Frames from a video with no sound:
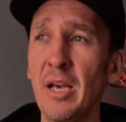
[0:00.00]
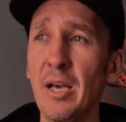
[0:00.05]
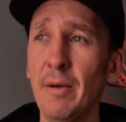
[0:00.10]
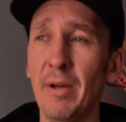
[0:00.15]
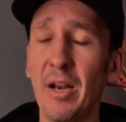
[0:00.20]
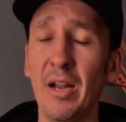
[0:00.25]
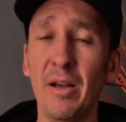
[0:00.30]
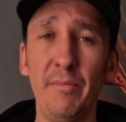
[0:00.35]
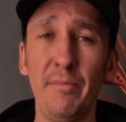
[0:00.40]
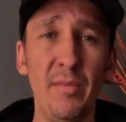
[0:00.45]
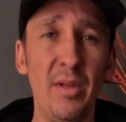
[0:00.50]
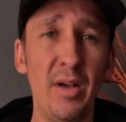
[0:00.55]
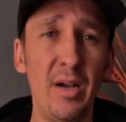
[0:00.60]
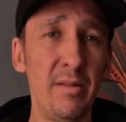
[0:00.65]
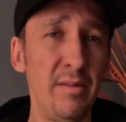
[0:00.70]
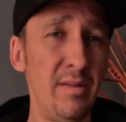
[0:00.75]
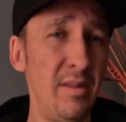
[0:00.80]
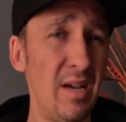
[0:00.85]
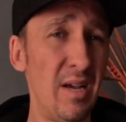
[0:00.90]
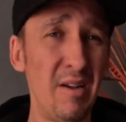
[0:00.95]
but
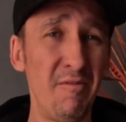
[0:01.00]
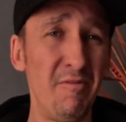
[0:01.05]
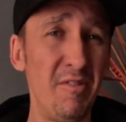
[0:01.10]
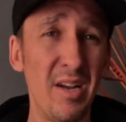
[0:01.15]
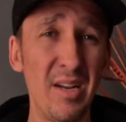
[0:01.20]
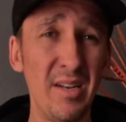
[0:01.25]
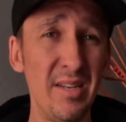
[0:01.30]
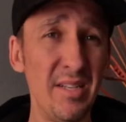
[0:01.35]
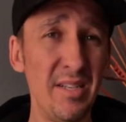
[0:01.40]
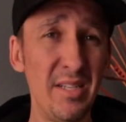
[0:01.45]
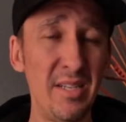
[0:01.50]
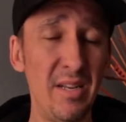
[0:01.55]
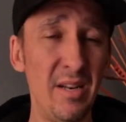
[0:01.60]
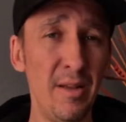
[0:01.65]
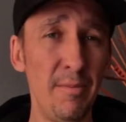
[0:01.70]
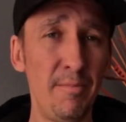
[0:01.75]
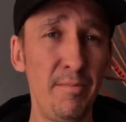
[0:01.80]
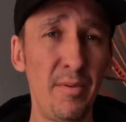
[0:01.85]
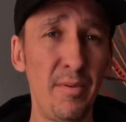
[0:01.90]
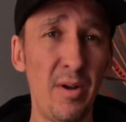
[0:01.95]
I've done this
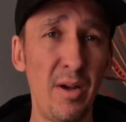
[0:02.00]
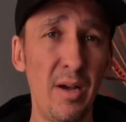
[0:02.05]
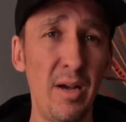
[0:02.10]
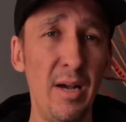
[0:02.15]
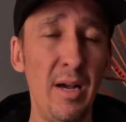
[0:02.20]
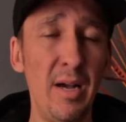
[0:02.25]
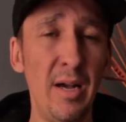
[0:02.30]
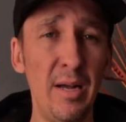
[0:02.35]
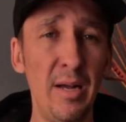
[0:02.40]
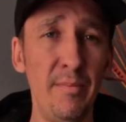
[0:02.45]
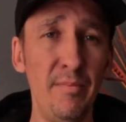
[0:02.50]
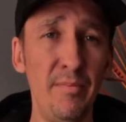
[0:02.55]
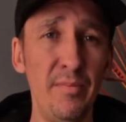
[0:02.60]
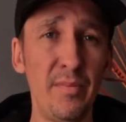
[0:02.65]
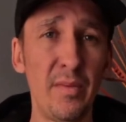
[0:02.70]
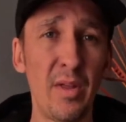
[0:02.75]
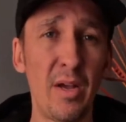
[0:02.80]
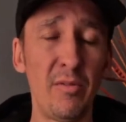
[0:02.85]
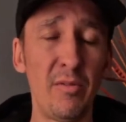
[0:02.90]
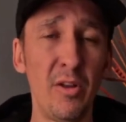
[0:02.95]
clip.
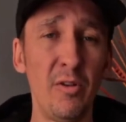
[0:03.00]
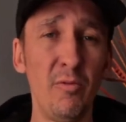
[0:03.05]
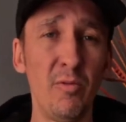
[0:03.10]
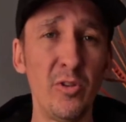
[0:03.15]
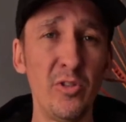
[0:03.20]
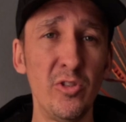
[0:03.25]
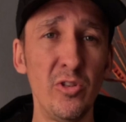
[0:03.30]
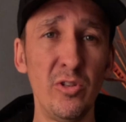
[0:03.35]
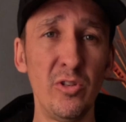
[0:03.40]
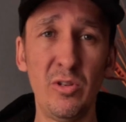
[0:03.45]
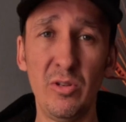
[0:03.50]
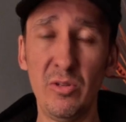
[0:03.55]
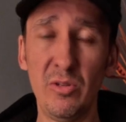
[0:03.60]
I don't want to